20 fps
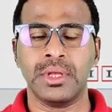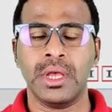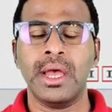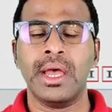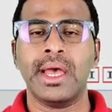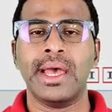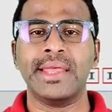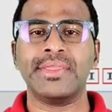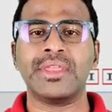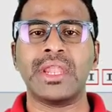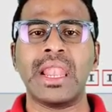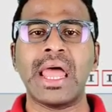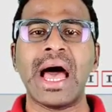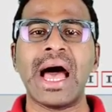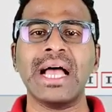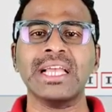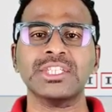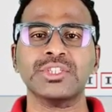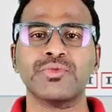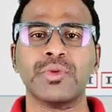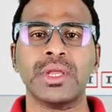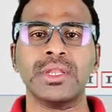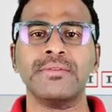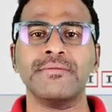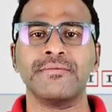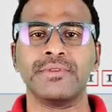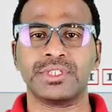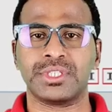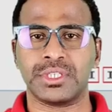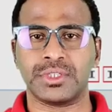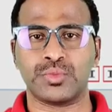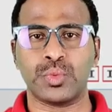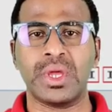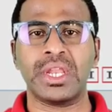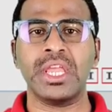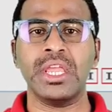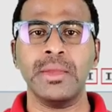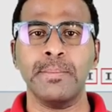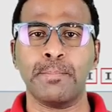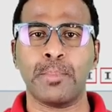and the last one, which is
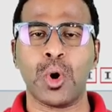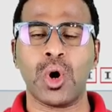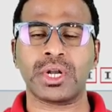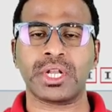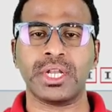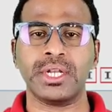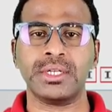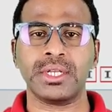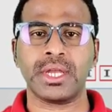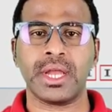very important